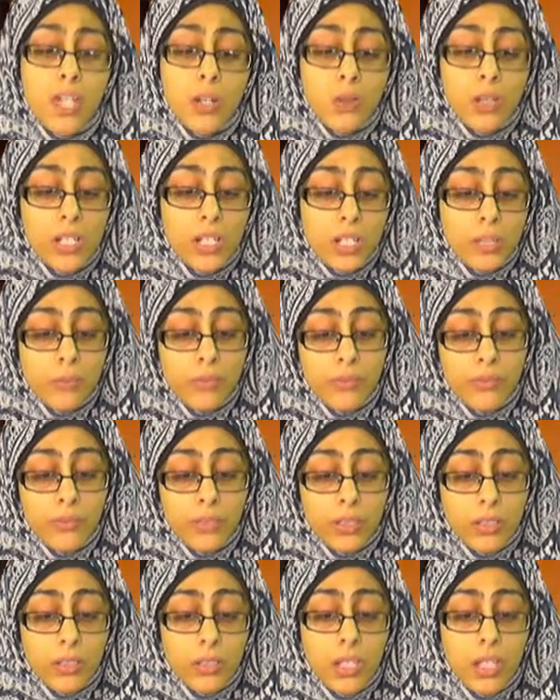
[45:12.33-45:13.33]
read some of
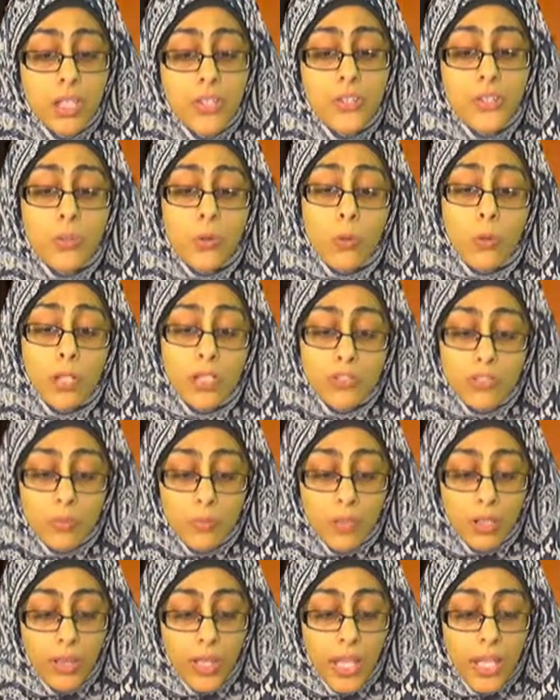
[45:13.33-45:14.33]
the stories from
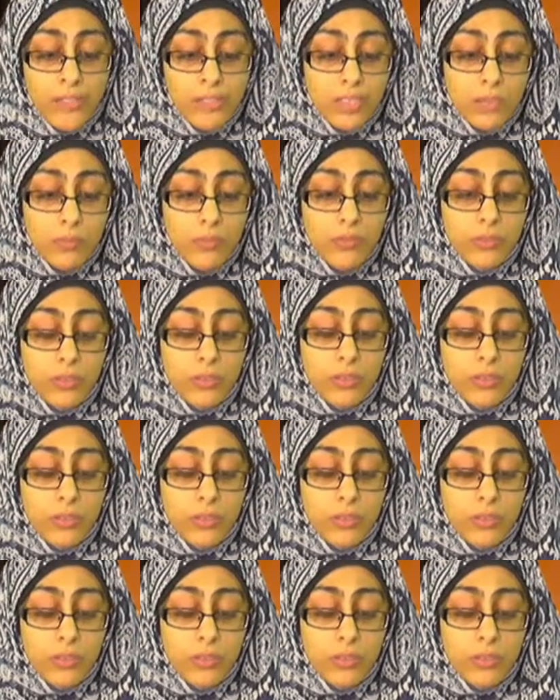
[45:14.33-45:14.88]
her life, some of